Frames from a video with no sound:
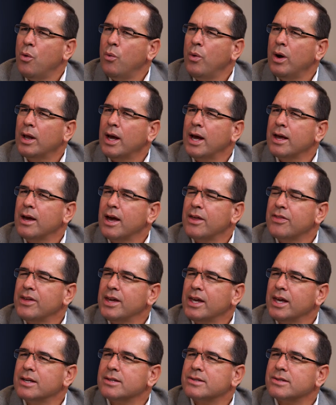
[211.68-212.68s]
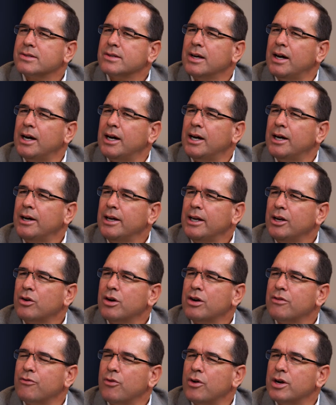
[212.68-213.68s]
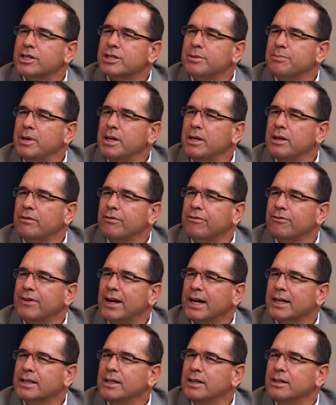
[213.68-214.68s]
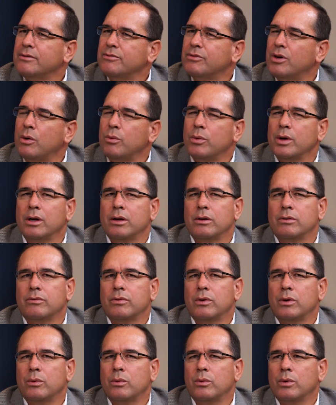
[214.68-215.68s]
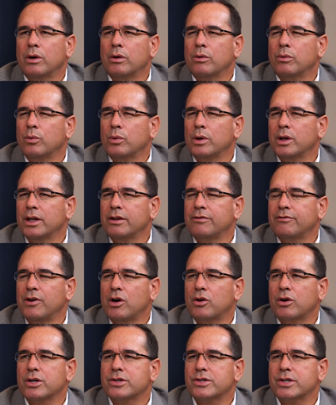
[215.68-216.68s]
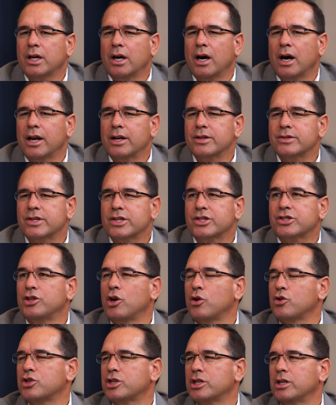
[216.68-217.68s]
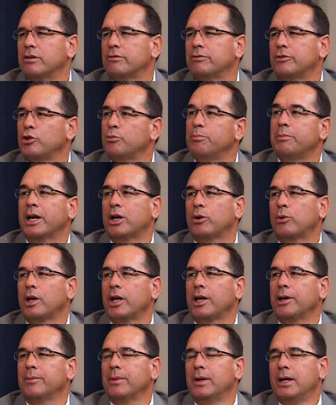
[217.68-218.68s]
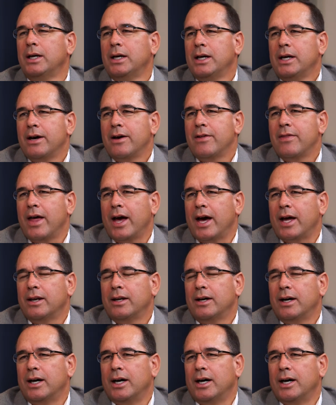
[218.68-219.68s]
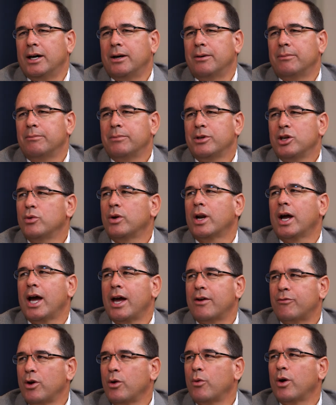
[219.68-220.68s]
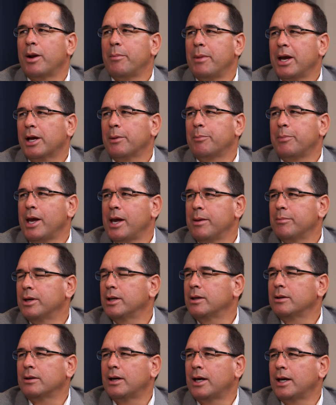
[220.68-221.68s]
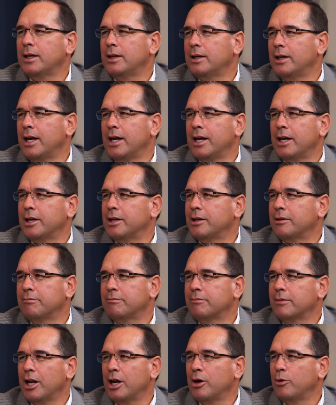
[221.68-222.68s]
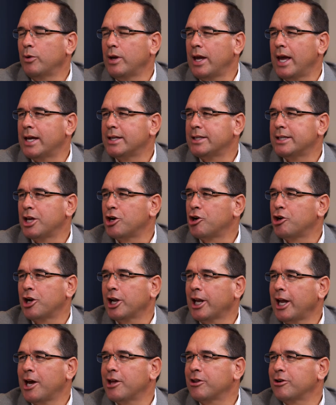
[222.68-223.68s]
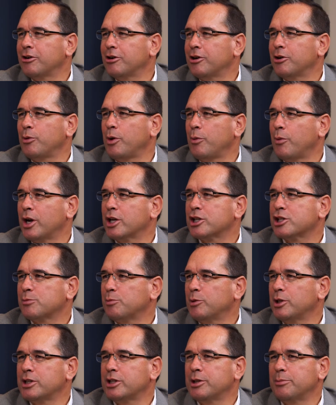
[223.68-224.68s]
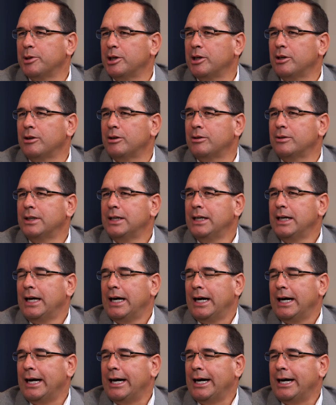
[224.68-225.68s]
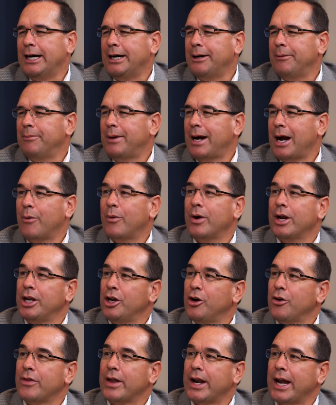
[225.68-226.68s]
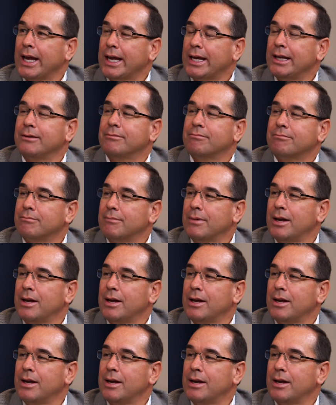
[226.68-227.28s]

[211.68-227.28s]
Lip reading: Well, I think it's, in order for it to be effective, what we're really focusing on is this notion of ubiquity. That you and I, if we want to make a payment and we had dinner together and we want to split the bill, I want to know that I can